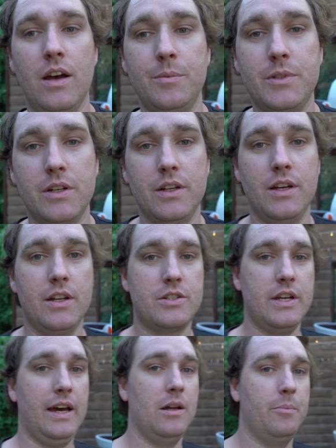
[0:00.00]
I'm gonna
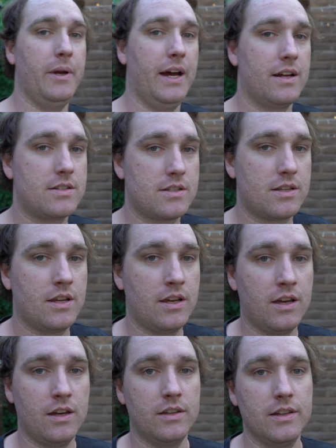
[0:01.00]
chat about
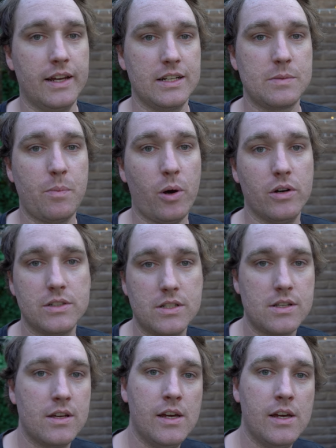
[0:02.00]
the latest pod